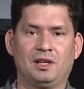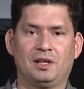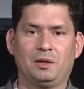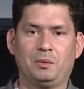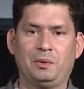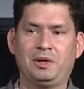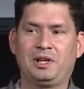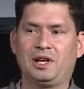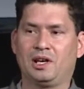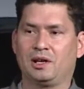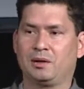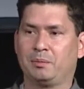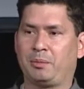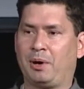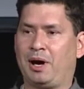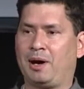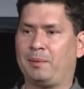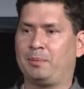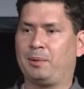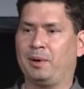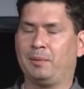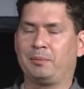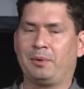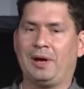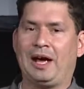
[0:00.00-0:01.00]
we'd get a
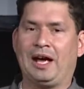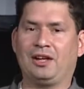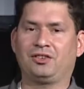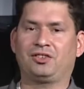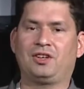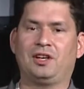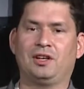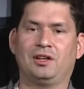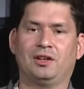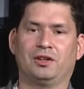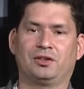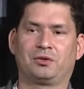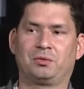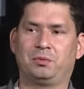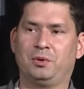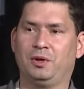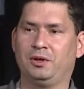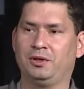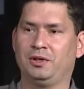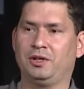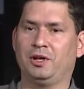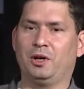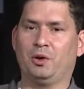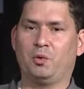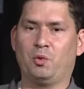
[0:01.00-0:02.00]
pop-up asking us
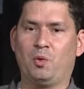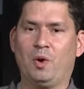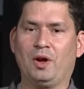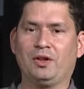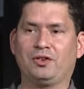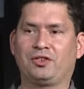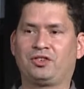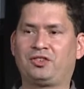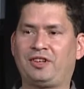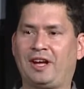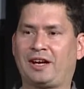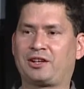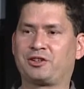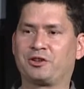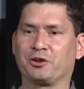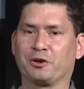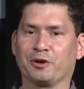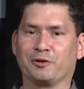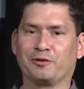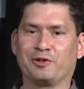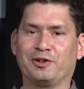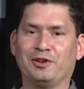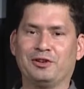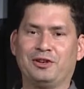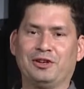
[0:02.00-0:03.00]
what sector
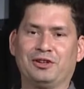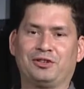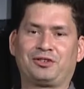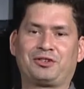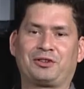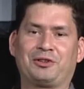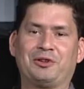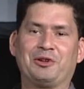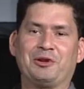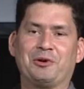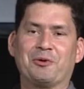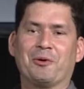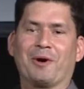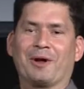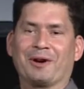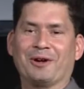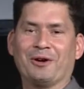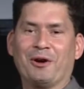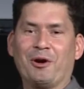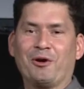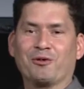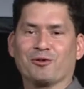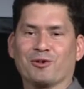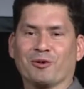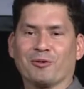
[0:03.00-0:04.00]
of the disk do you want to
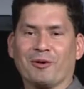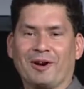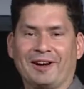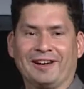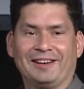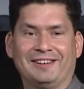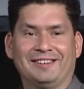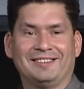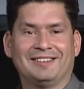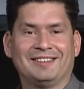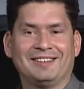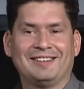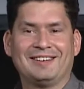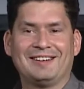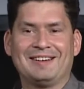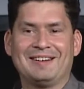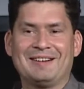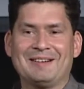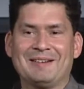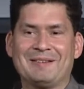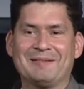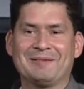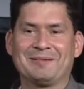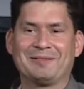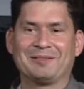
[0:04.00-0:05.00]
overwrite,
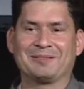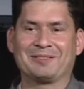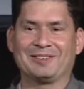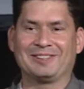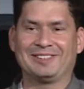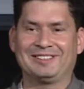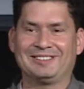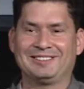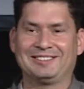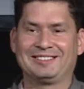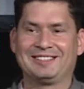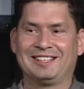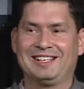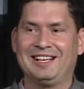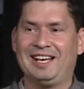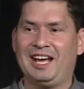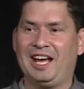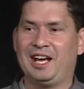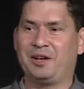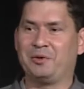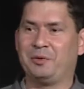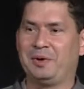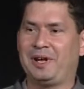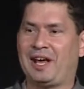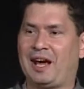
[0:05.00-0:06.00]
right?
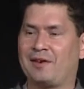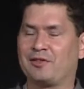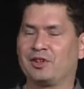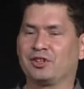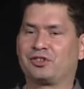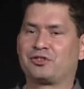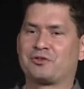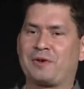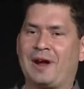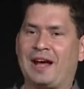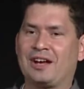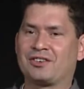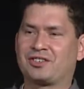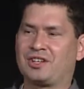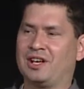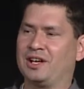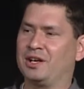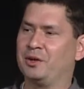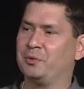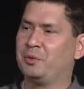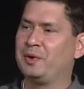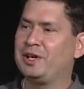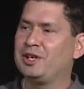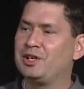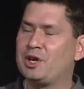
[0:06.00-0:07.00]
And we have this trash can,
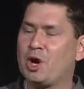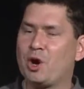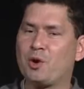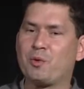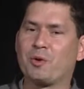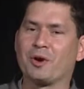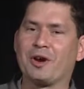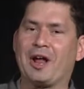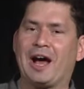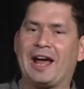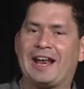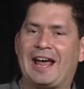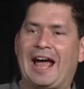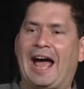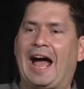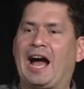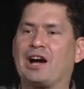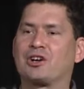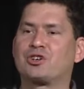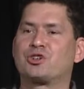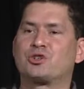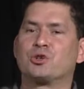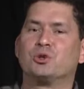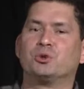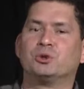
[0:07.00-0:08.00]
and we know we're not
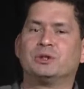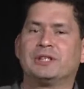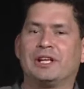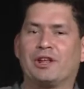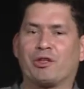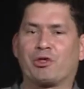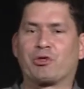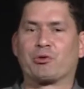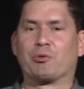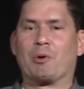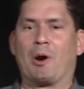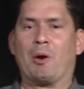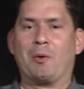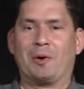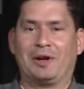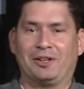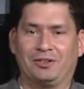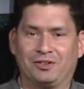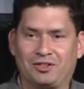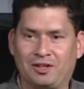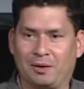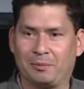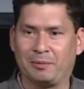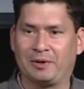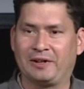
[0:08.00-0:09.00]
actually throwing
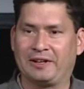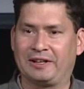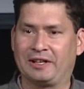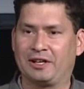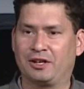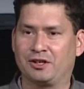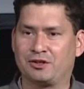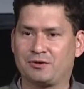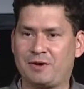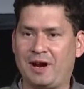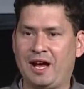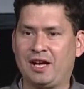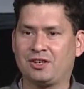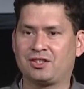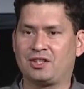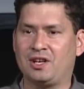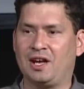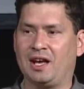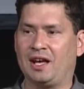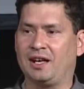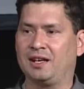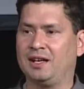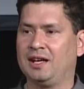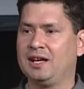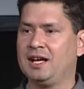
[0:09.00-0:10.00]
something in a trash
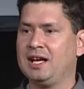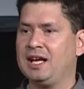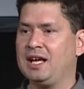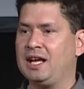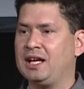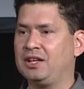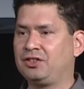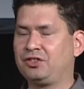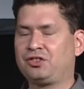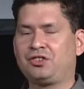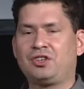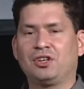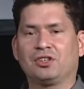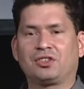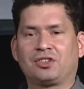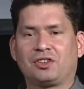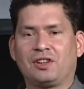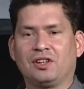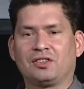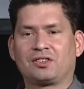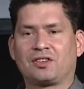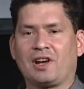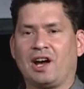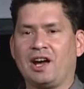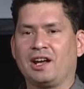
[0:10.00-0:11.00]
can. It's just
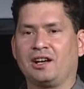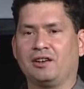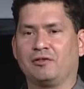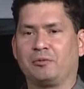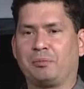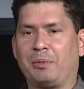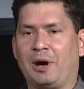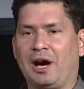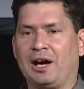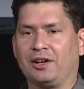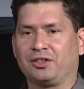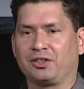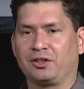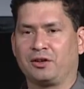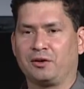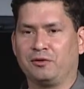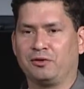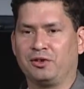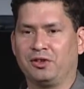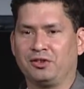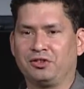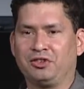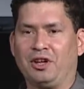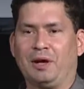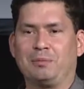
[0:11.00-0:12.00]
this kind of positive
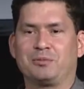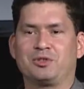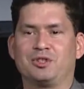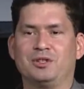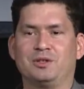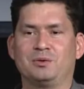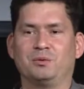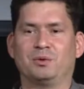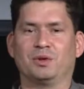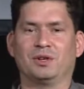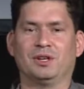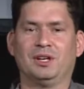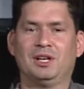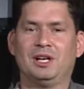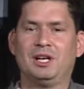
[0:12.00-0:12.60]
deception. We're